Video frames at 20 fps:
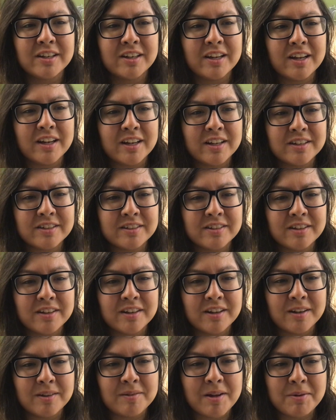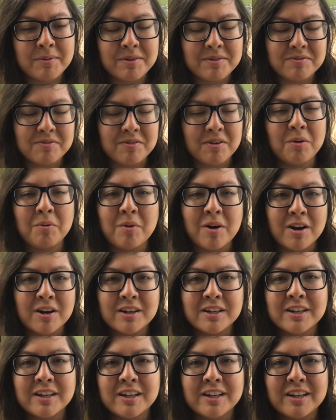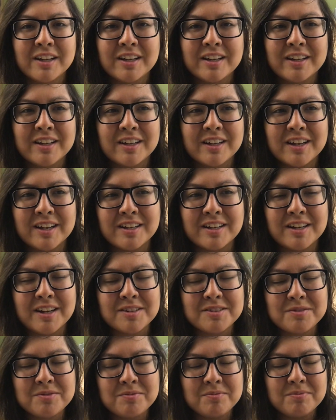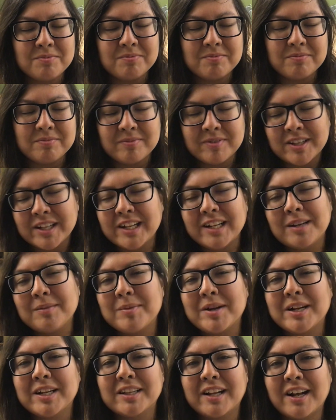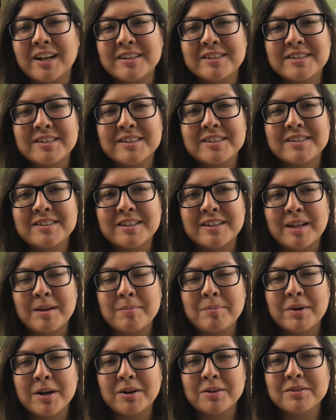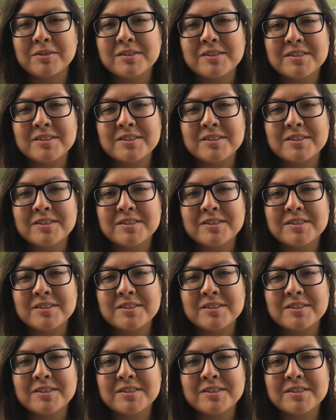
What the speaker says: And I went for a walk and I was cleaning my glasses and they broke.